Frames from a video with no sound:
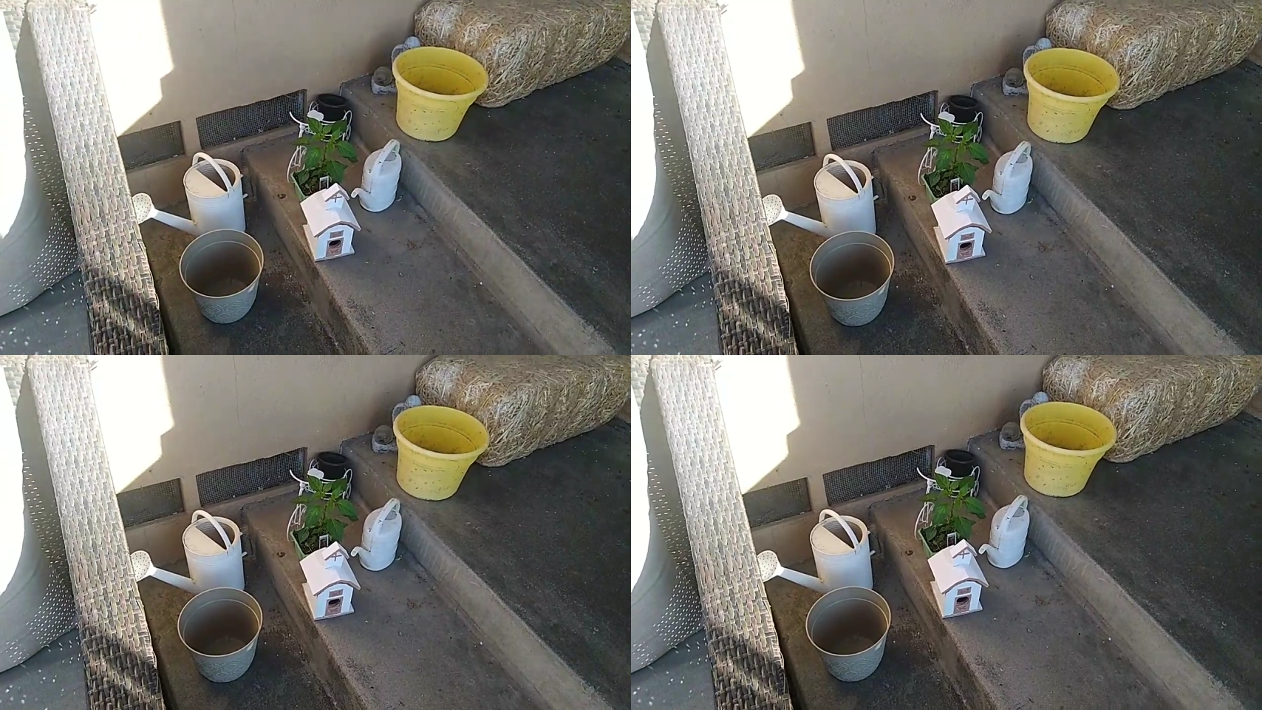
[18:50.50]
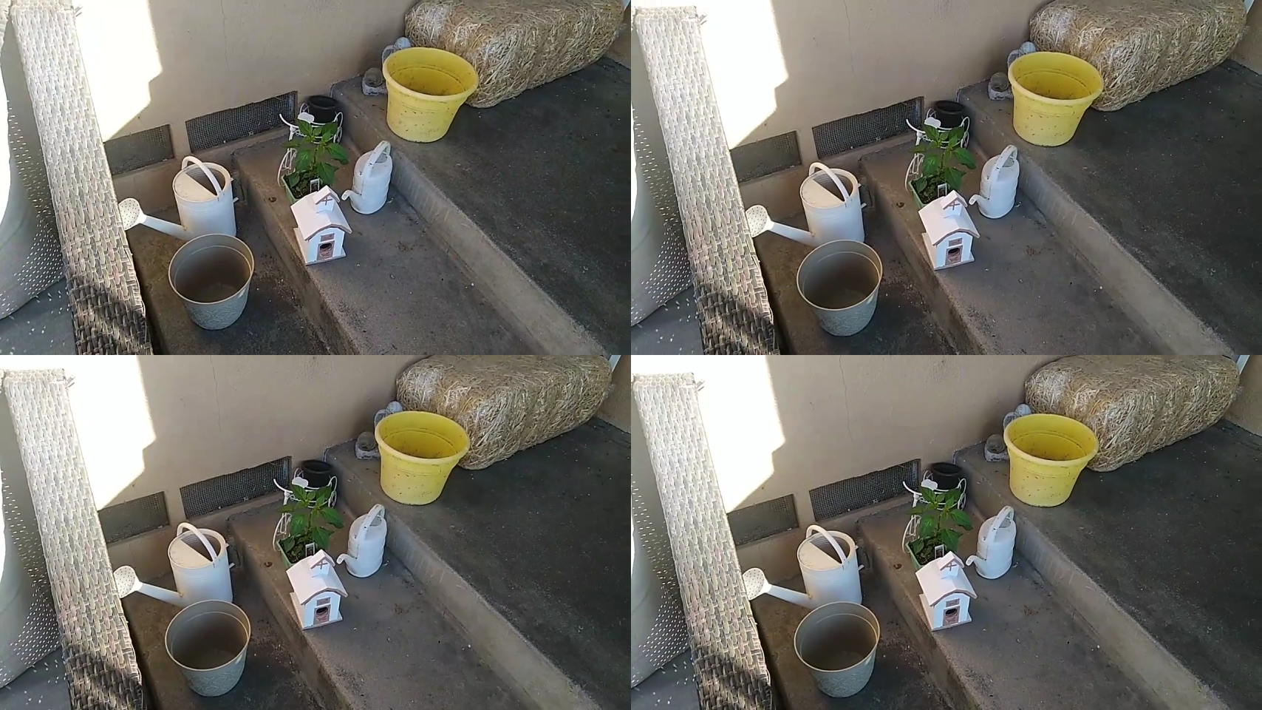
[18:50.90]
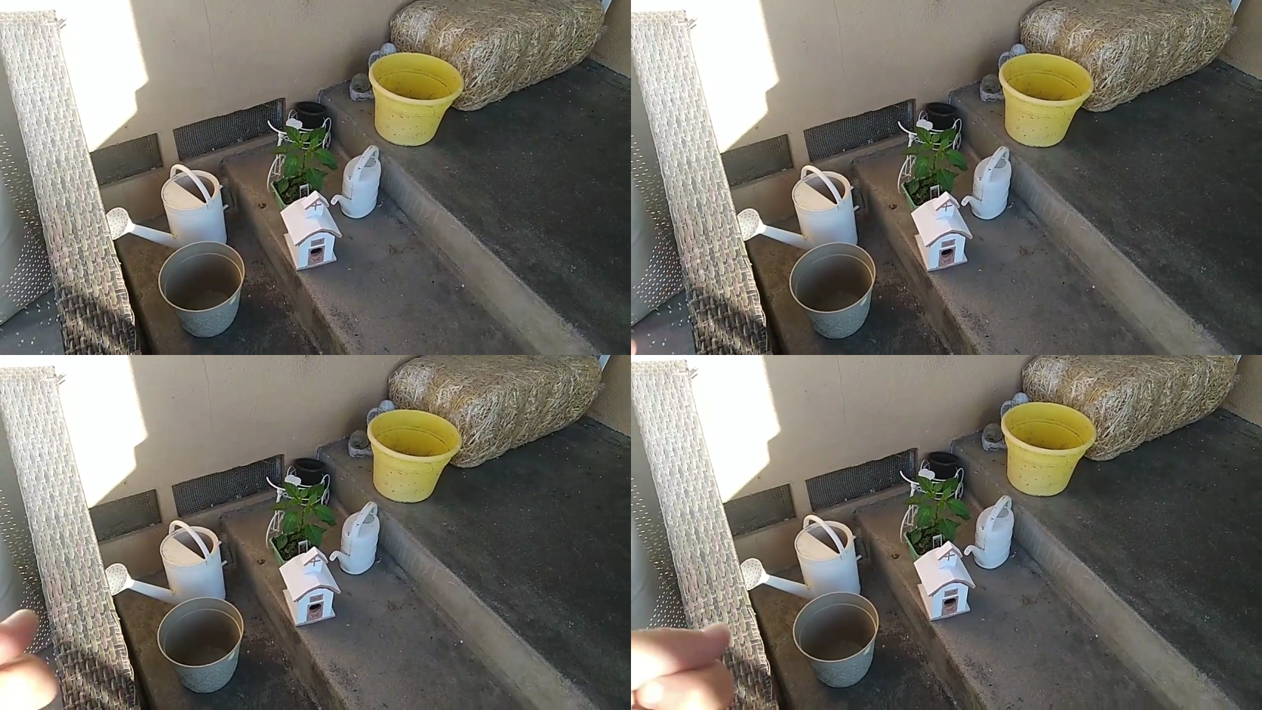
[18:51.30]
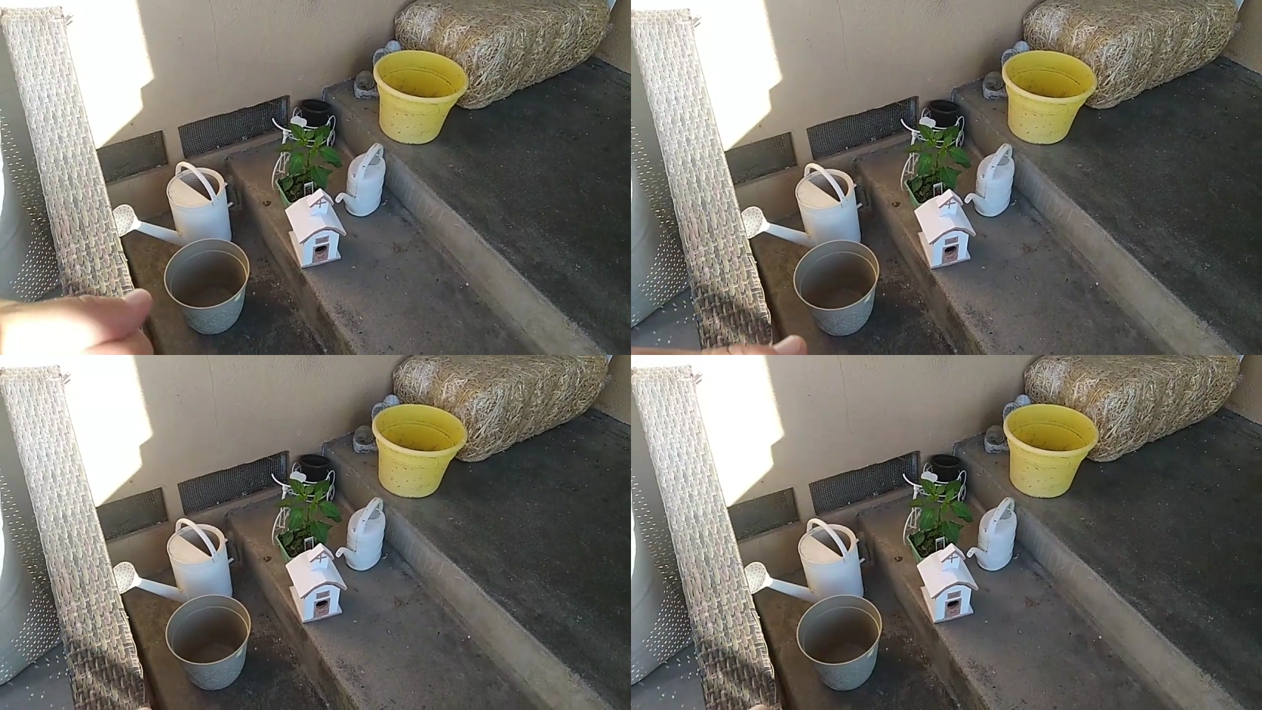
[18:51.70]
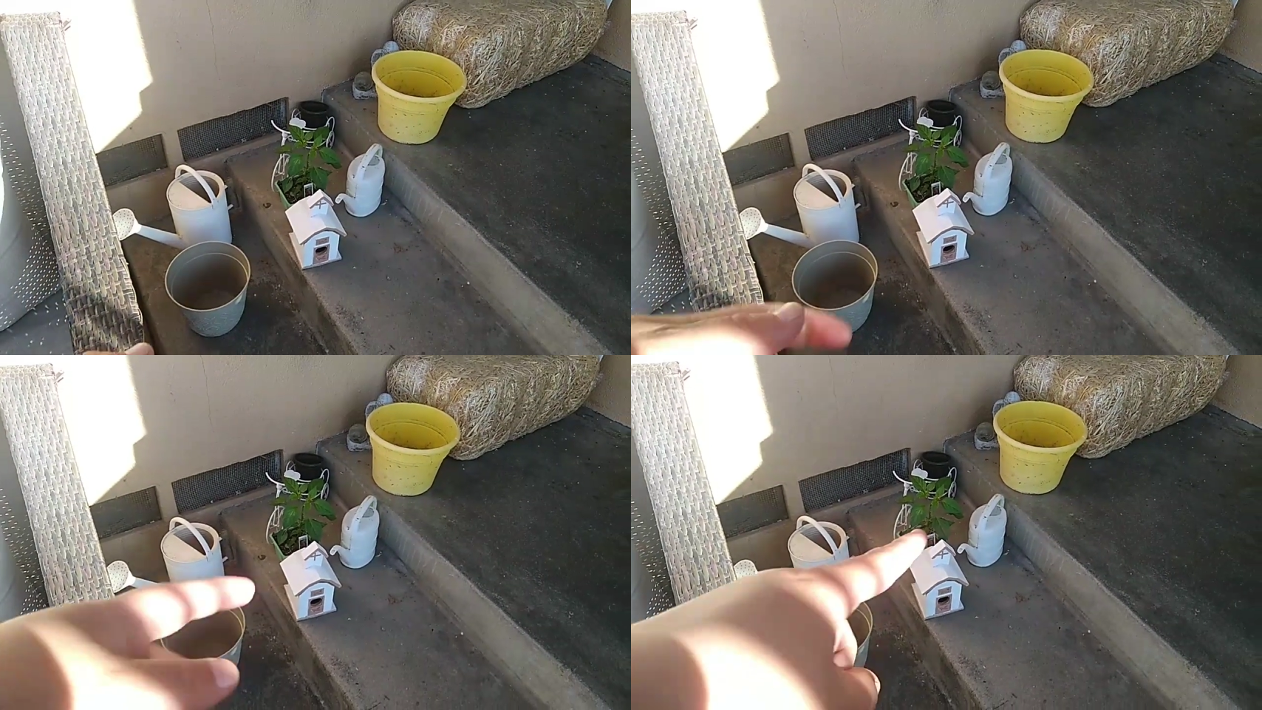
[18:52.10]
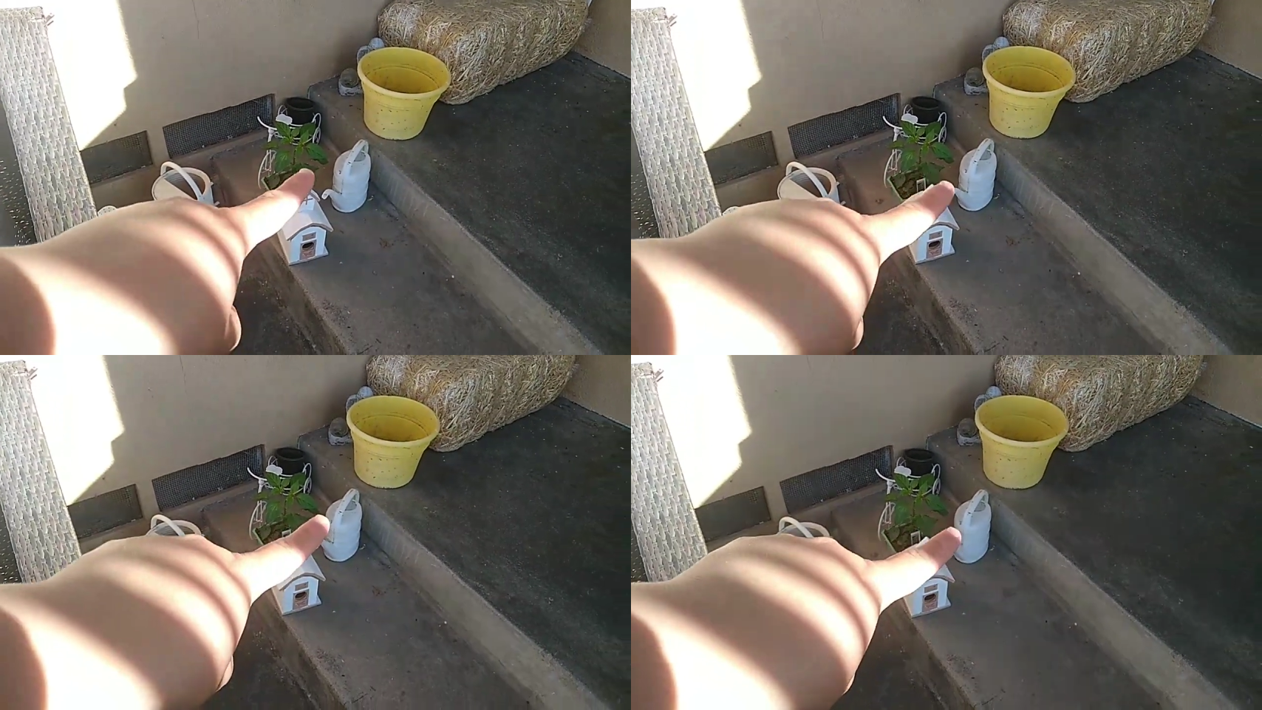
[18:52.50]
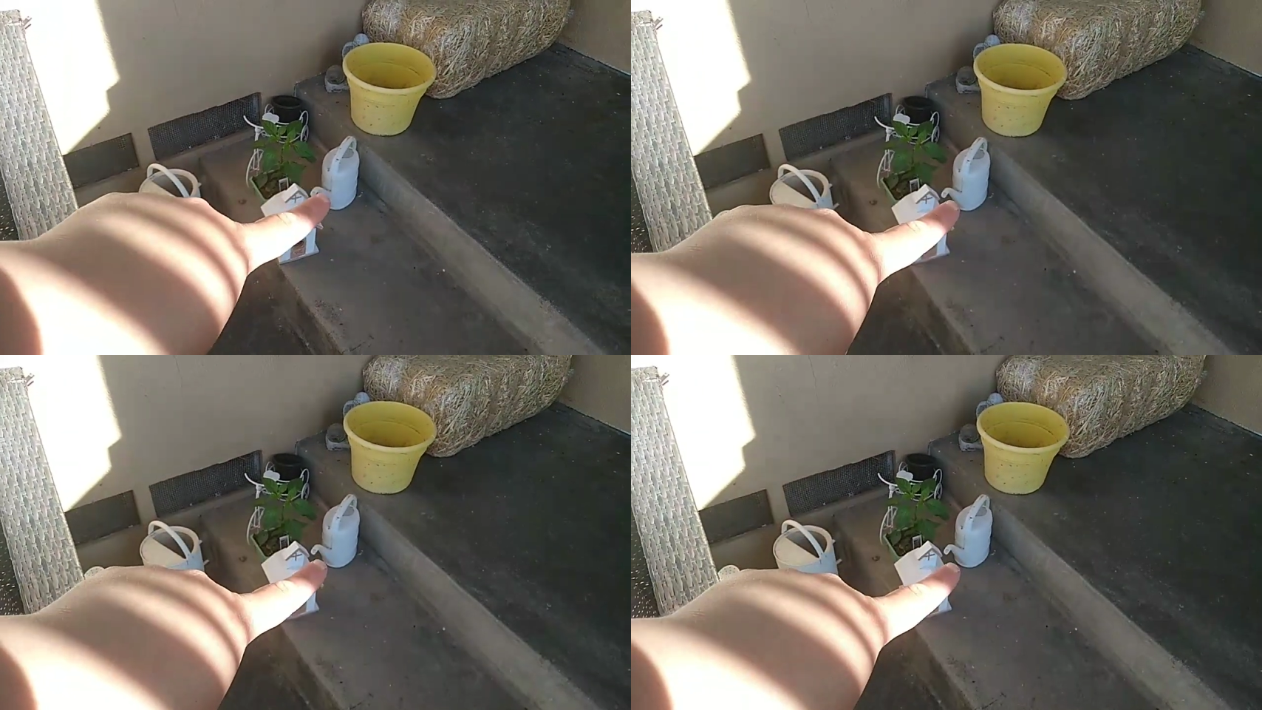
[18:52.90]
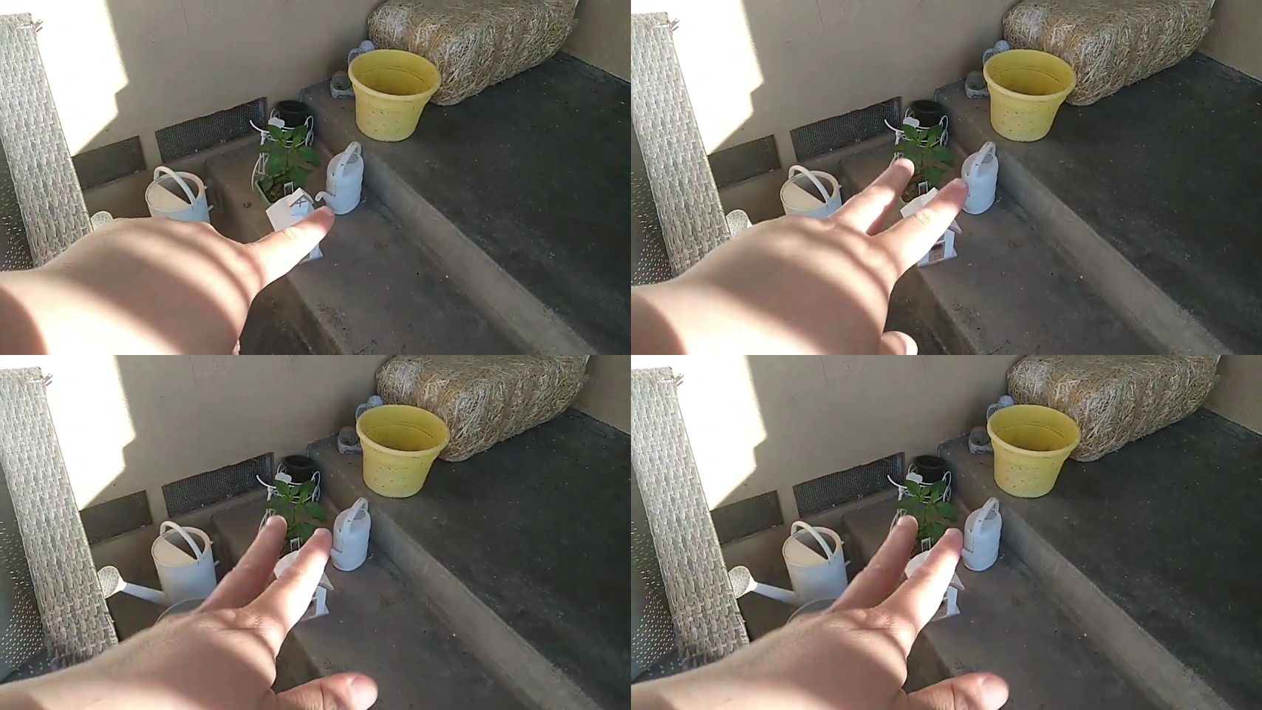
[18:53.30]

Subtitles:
(no speaker visible)